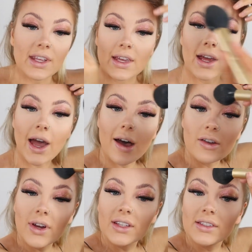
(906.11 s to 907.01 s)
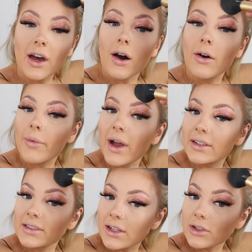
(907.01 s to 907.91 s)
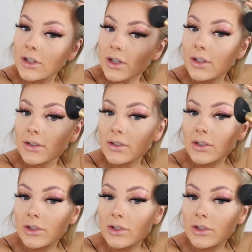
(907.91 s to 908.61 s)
said, how do I style my extensions? So